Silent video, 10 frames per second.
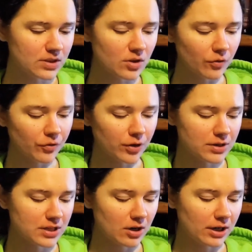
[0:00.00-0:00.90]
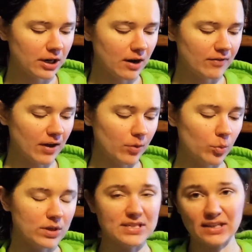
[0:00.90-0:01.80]
So first on here, I've got the
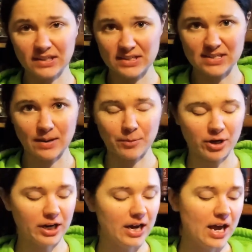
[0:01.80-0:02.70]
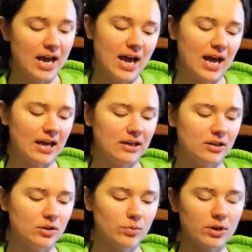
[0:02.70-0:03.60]
one sentence summary
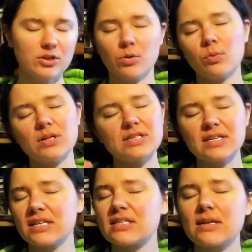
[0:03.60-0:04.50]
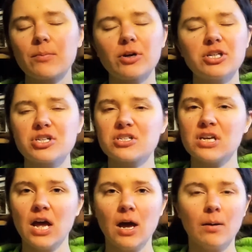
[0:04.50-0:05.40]
and you want to do a one sentence summary,
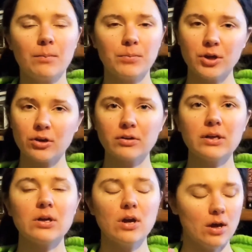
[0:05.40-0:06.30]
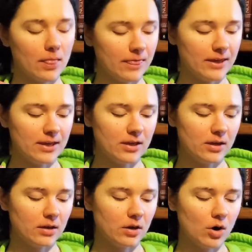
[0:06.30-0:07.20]
just purely
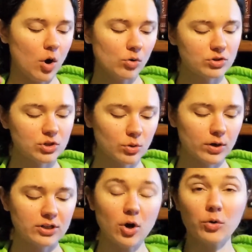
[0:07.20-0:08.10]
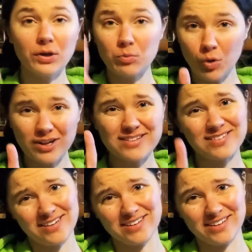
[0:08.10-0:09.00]
the whole story told in one
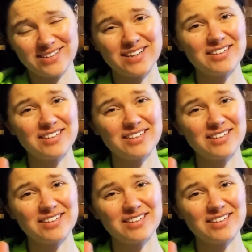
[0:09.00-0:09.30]
sentence.